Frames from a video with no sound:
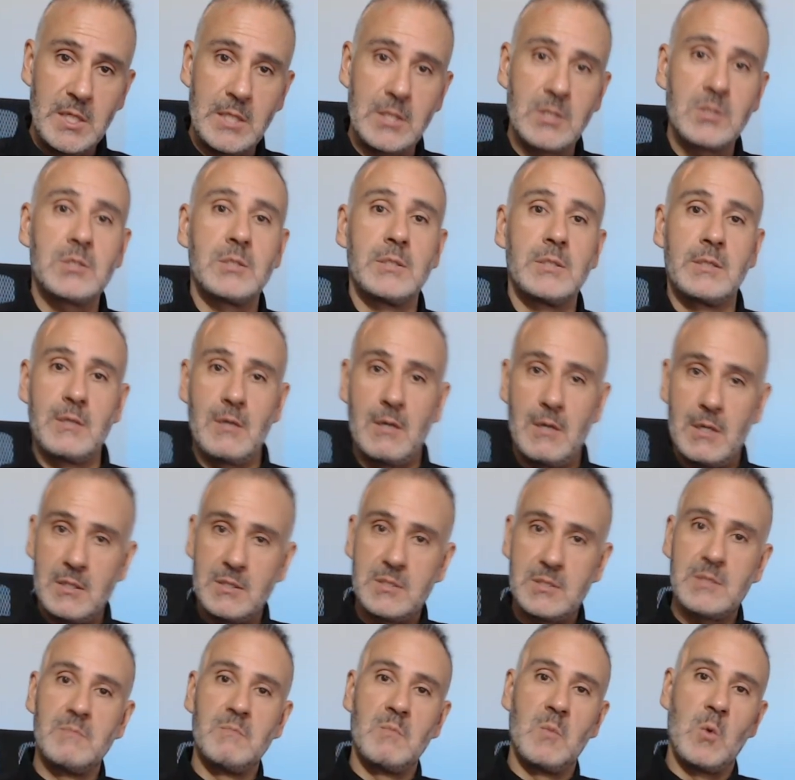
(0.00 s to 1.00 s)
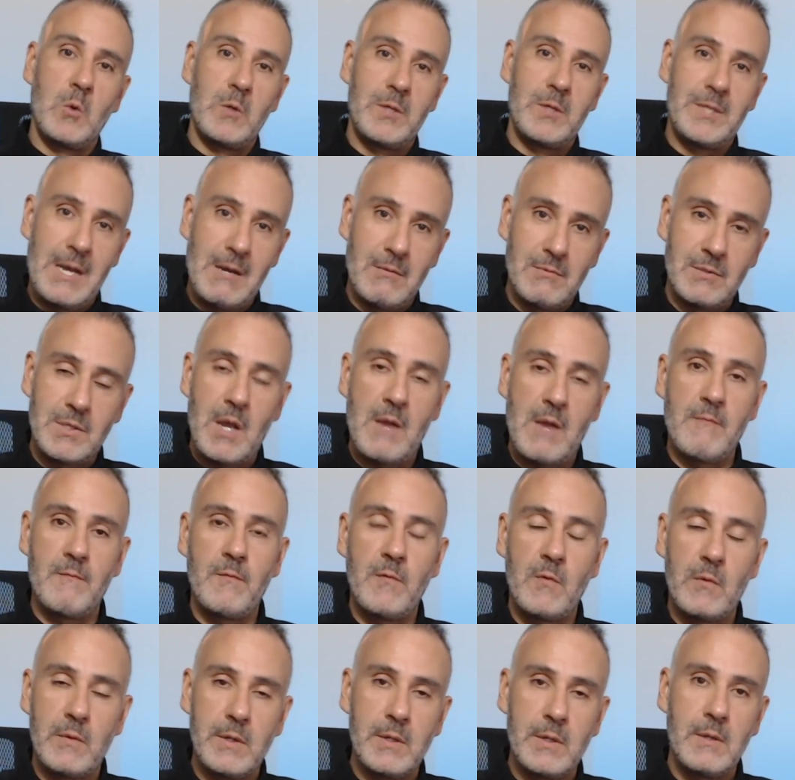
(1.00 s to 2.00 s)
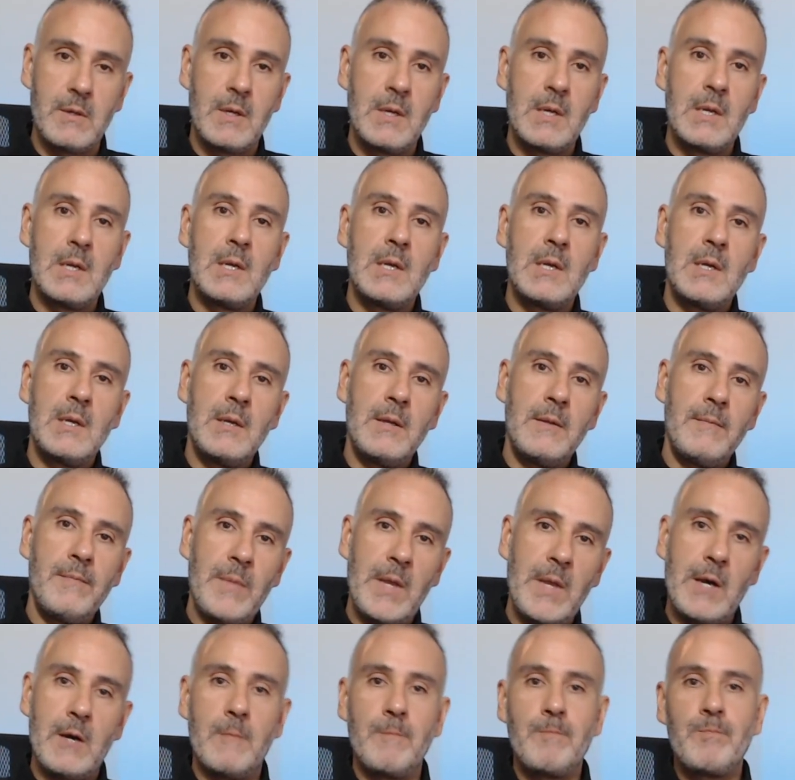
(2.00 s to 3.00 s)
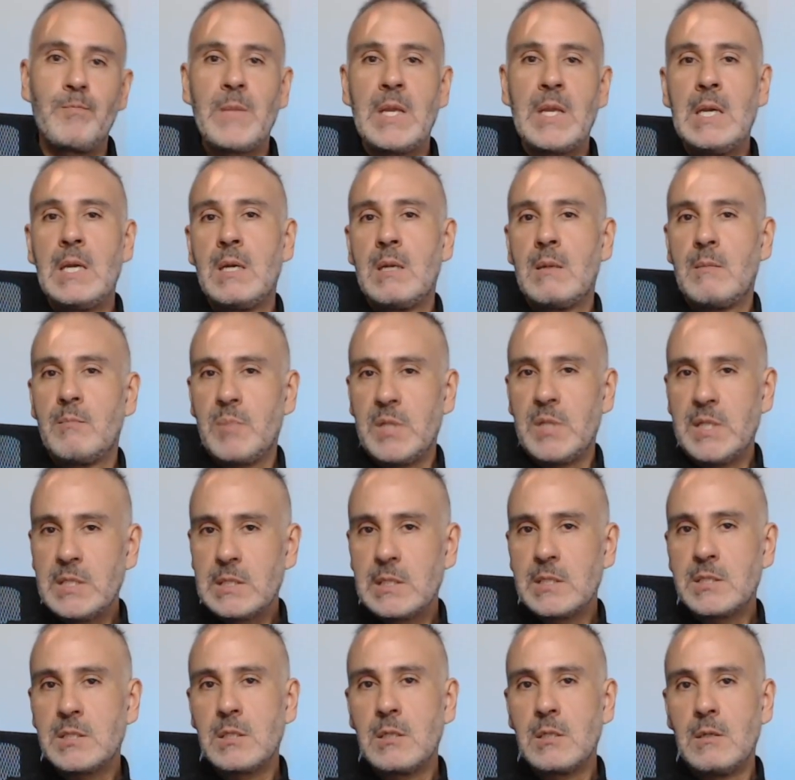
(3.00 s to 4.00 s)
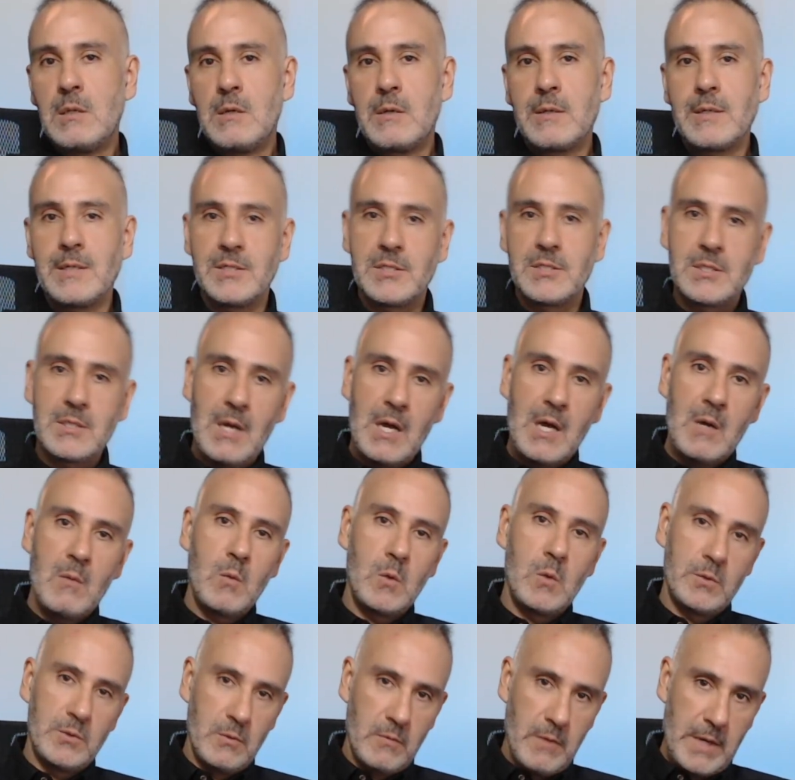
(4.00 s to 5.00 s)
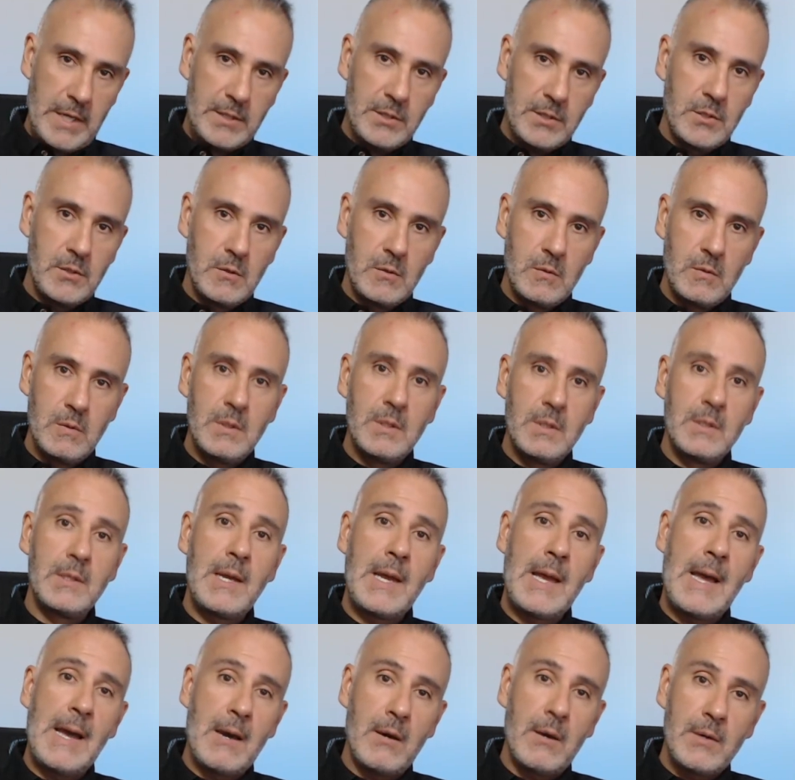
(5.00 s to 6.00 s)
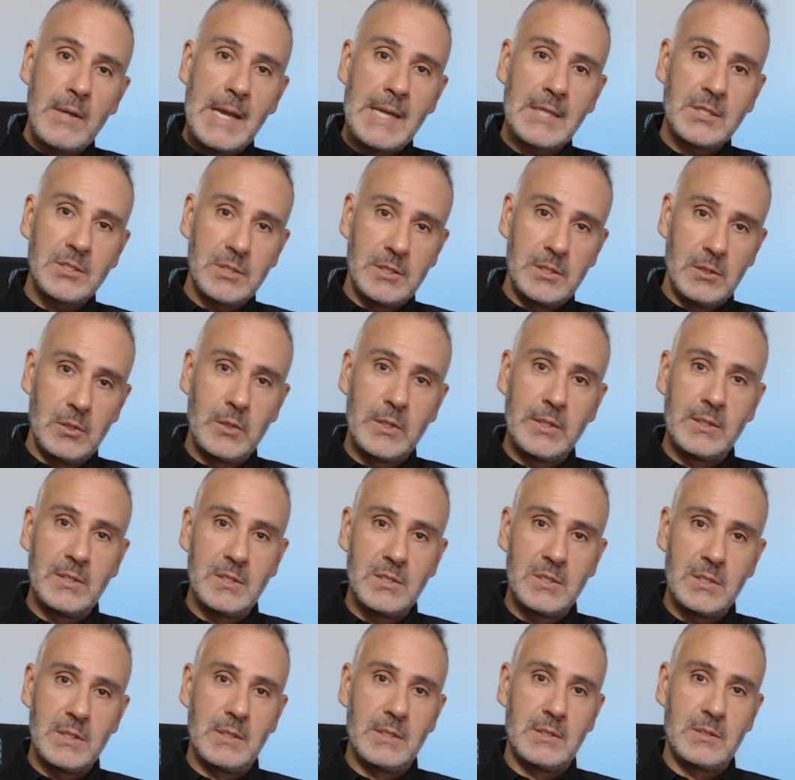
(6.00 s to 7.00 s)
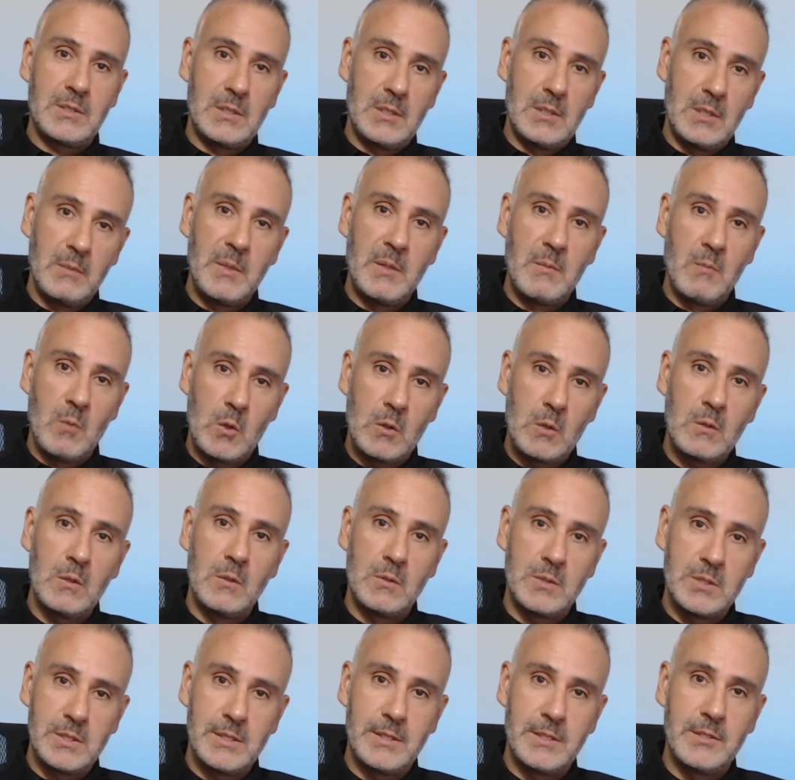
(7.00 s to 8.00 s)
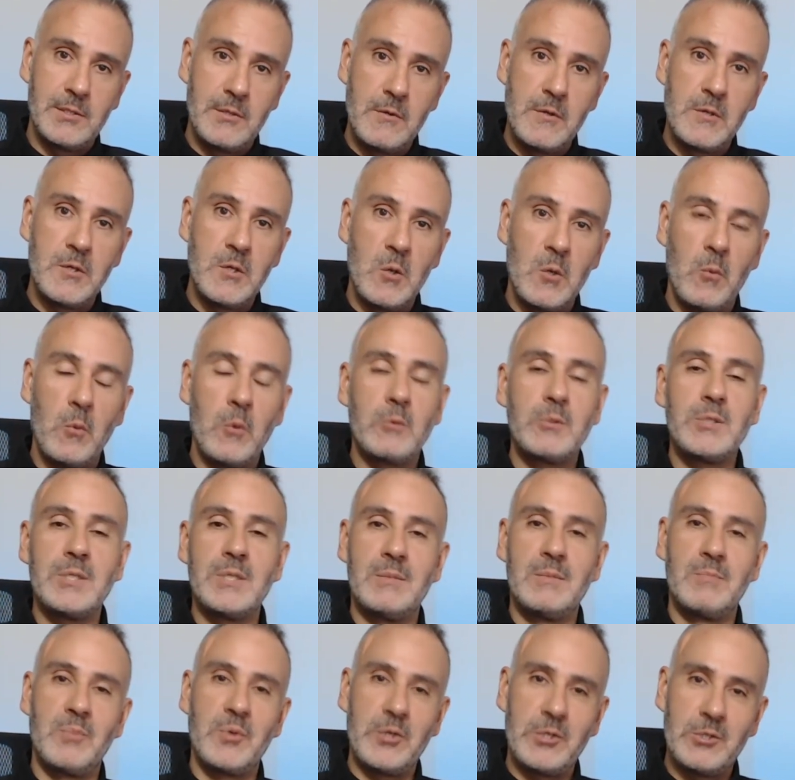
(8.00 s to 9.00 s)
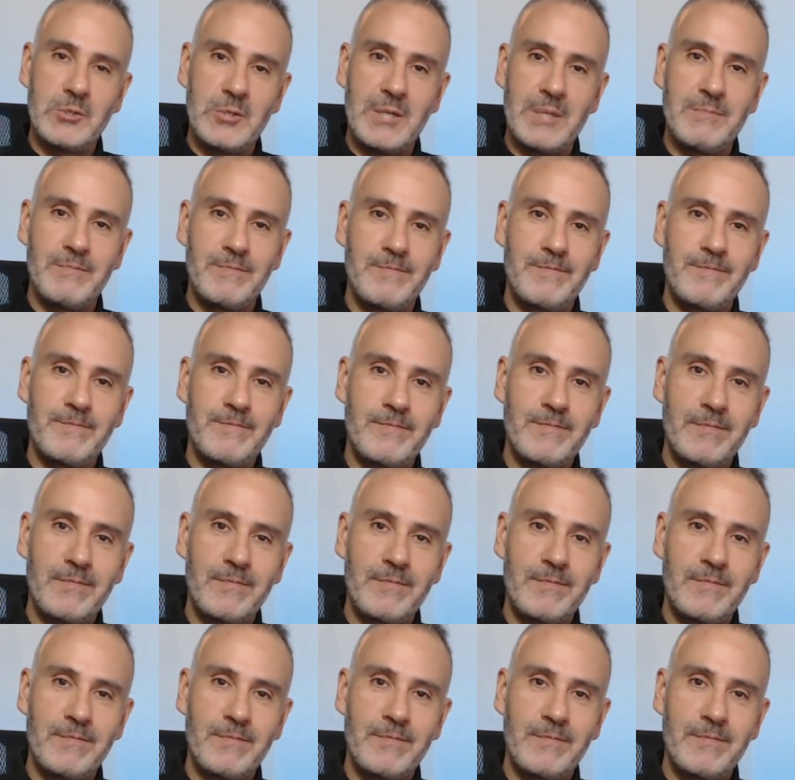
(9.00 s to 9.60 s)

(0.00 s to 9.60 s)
potentially cause some more downtime for you. Now, please listen along as Scott will direct you how to actually look at these things a little bit more closely during your routine pre-trip.